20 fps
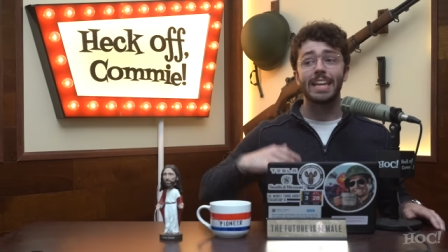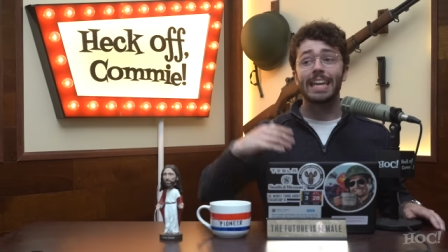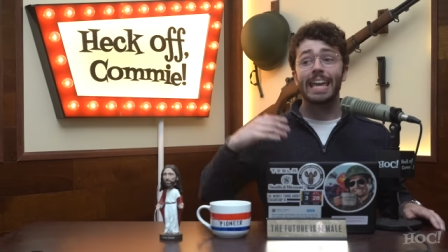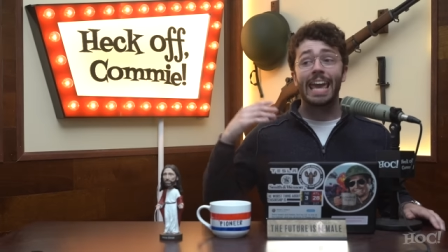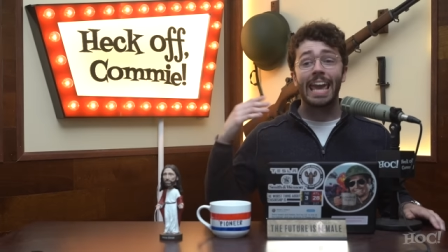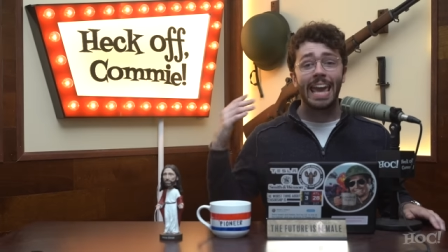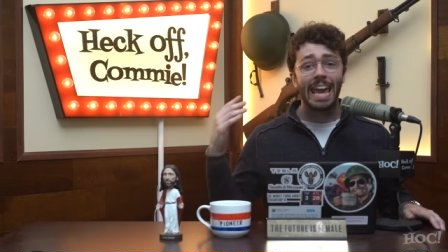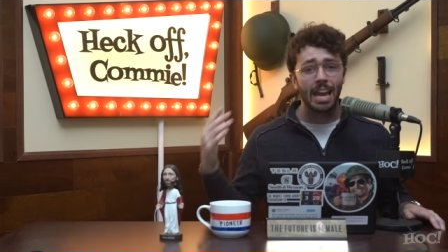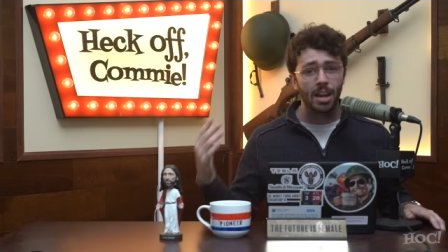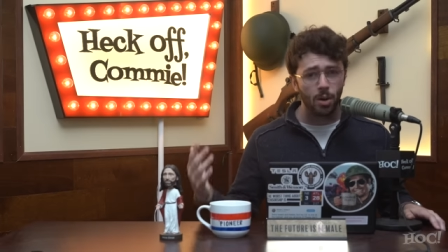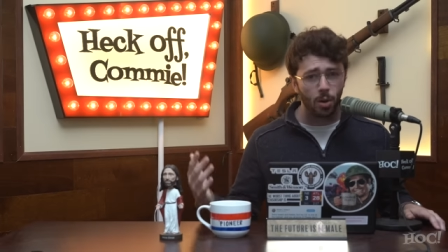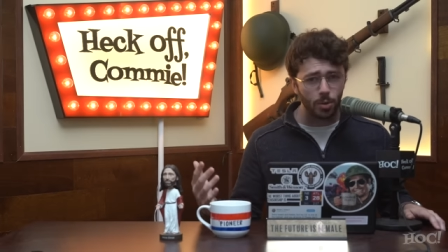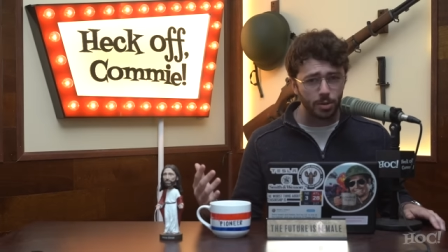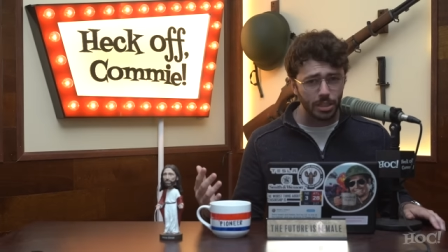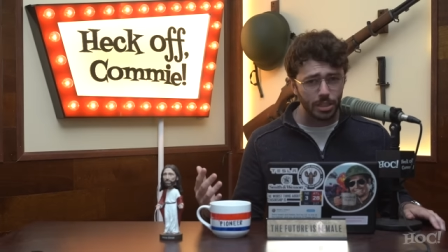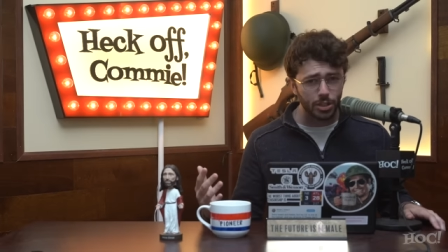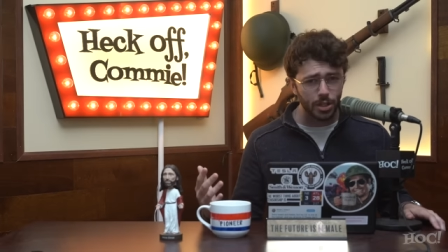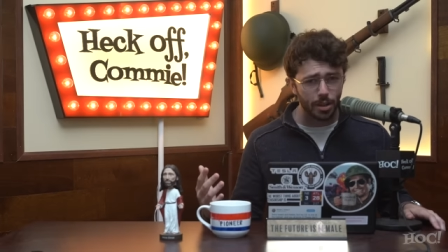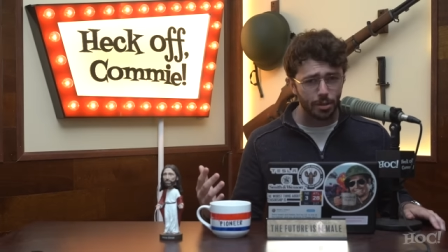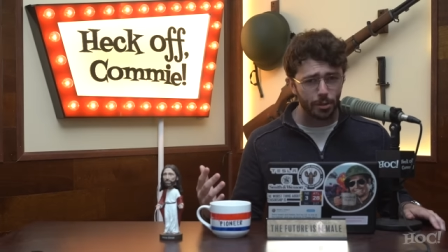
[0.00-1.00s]
can hold
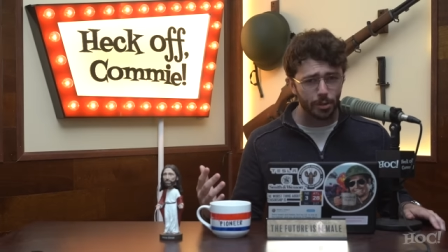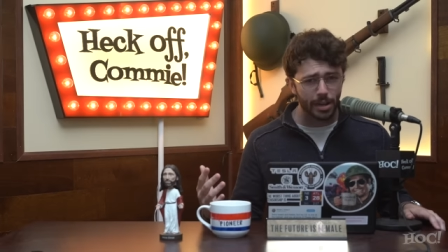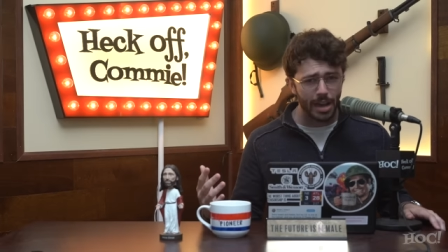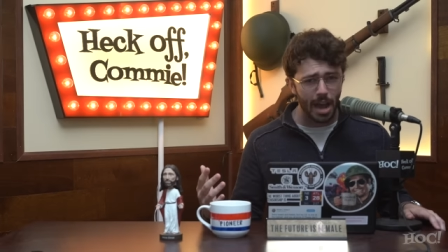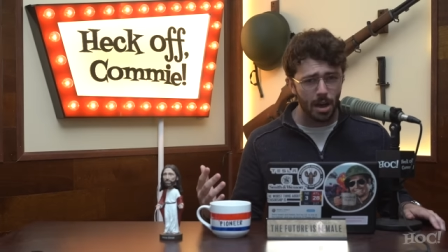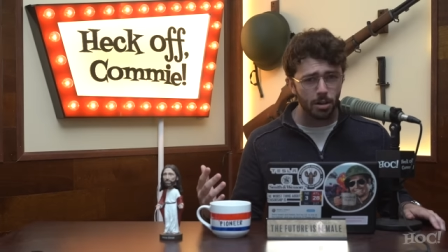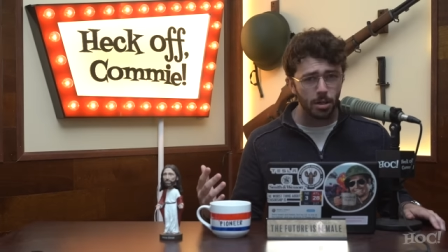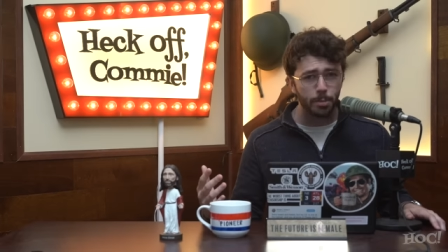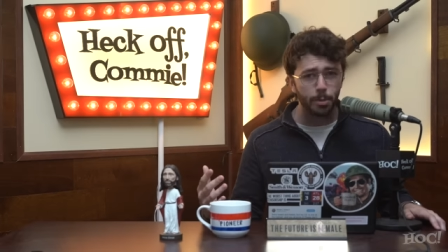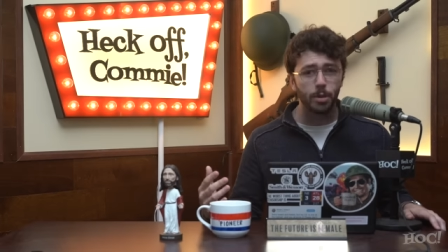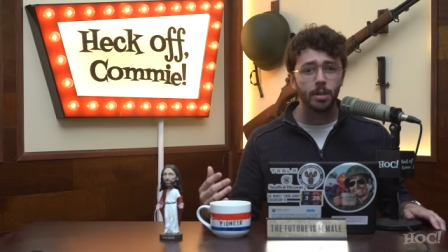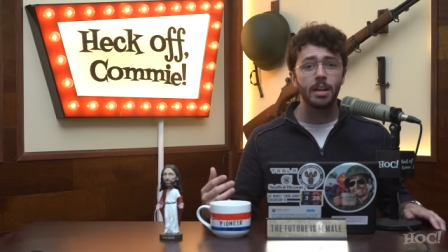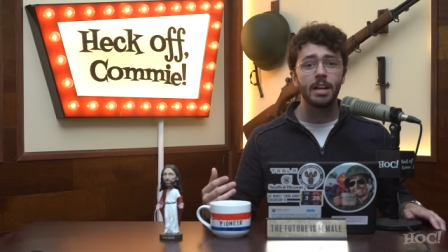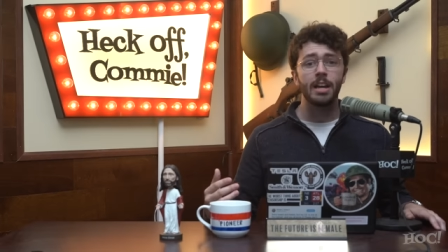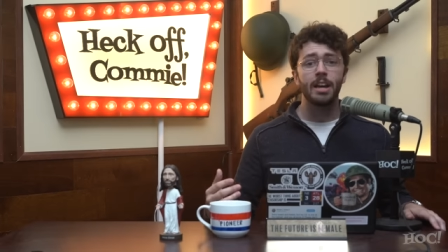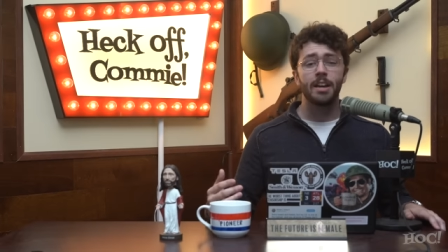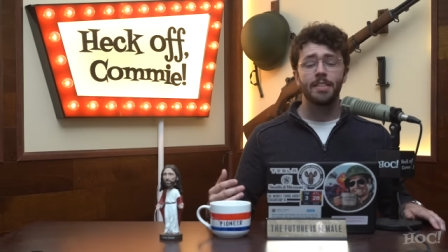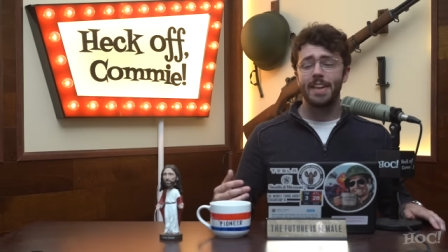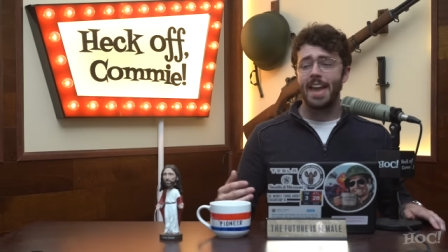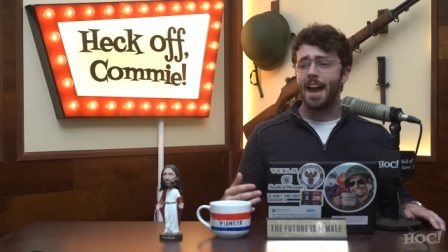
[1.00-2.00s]
each other accountable,
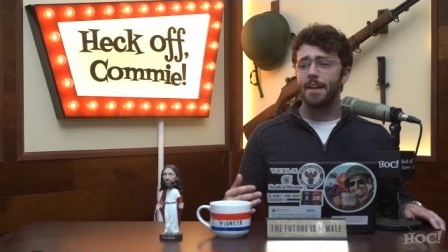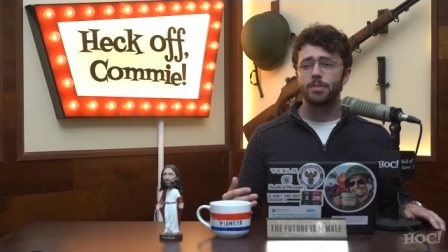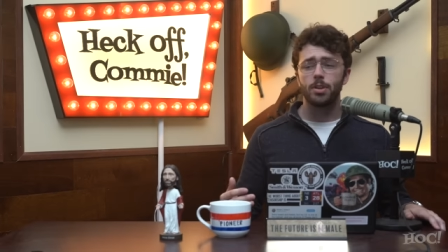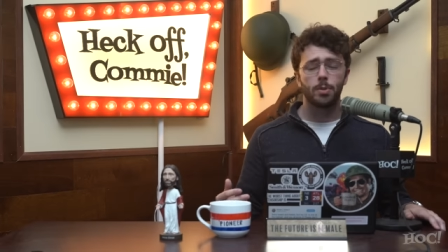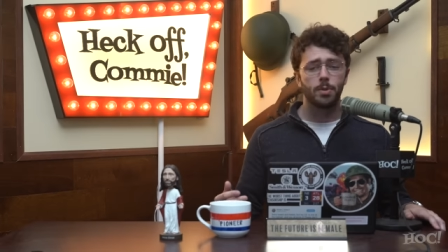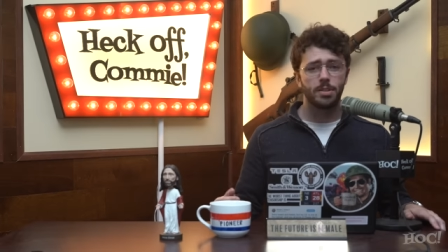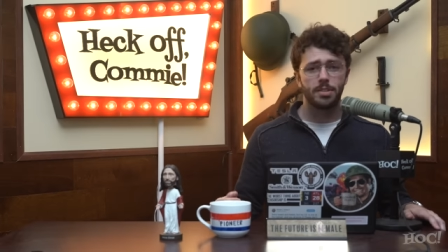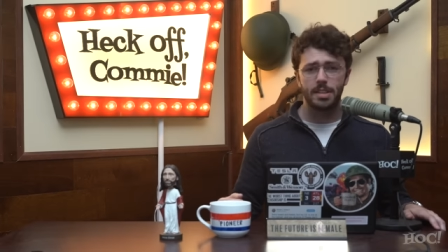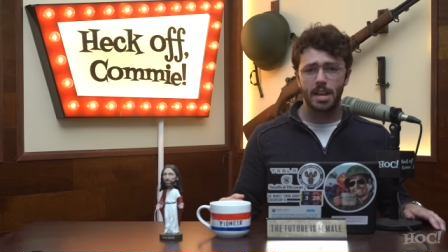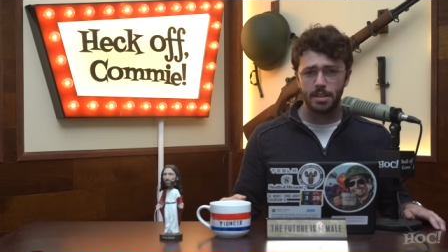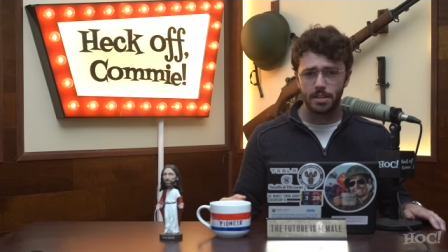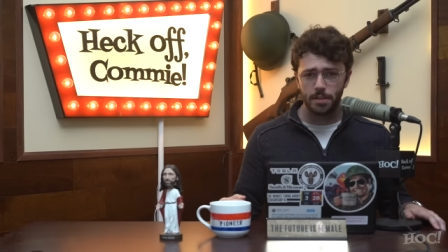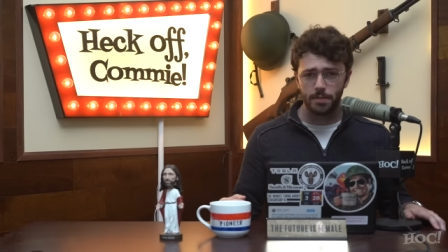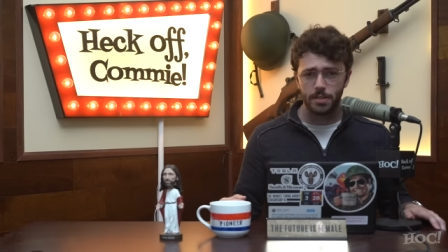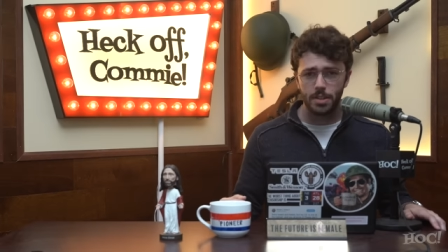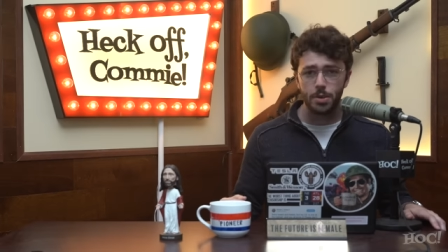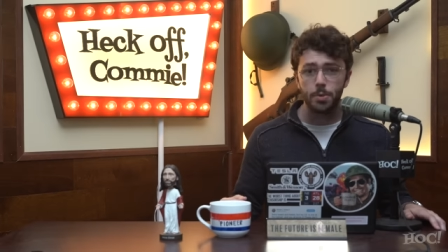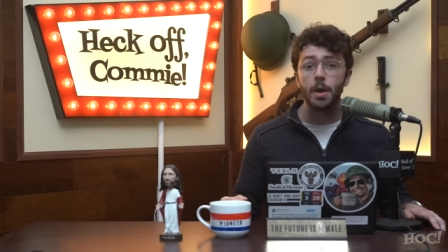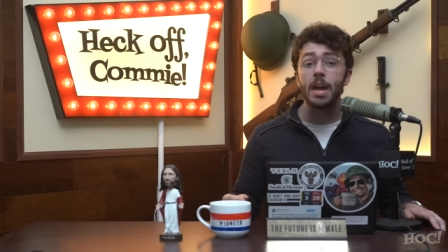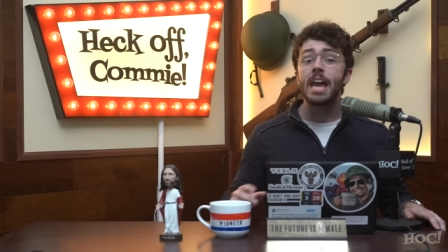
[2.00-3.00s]
they have no incentive
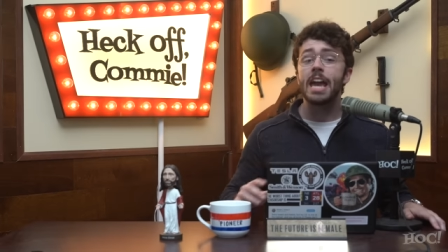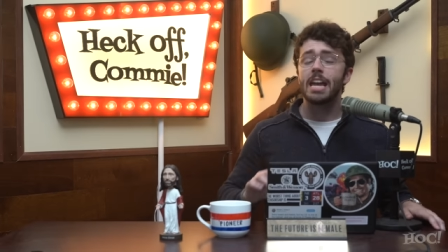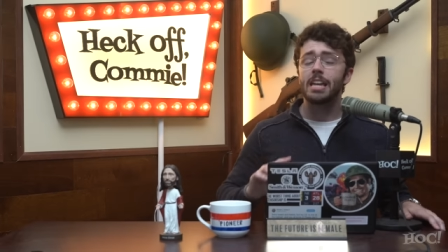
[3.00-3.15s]
to.